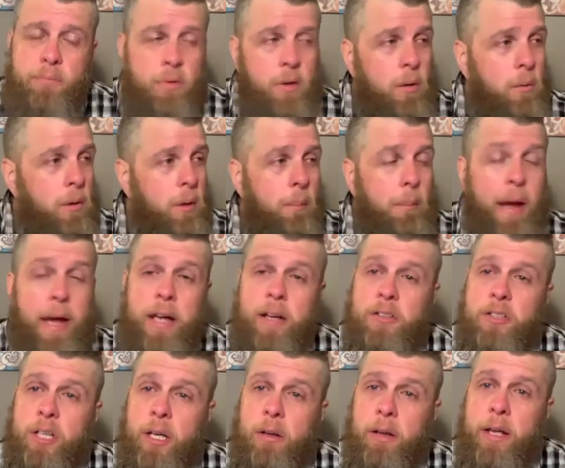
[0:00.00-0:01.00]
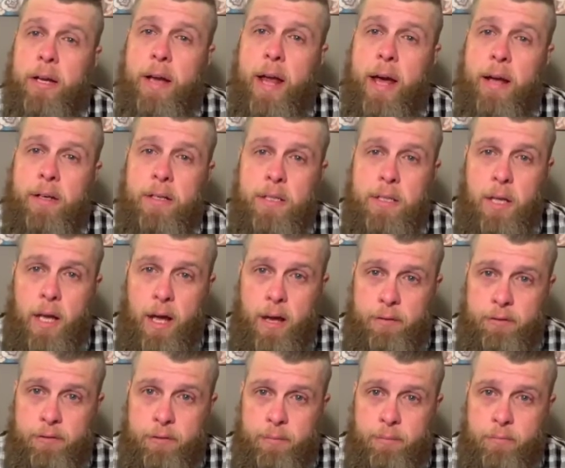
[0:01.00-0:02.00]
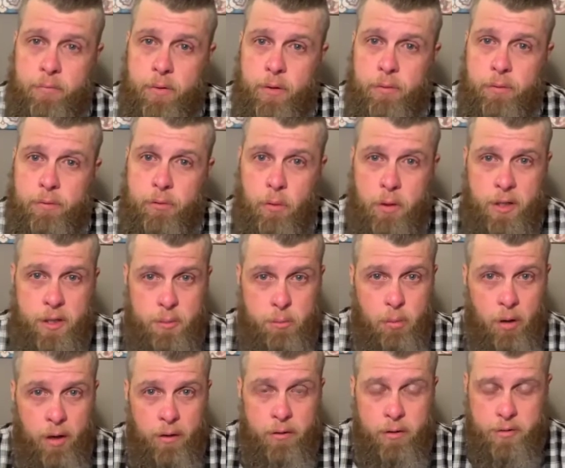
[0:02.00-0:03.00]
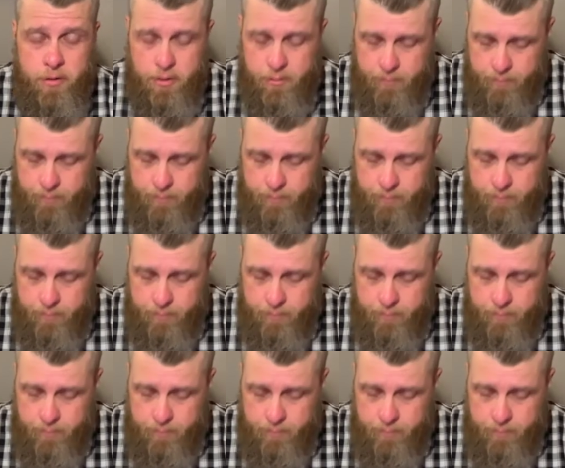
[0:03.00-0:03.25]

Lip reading: when a man shall lay down his life for his brothers.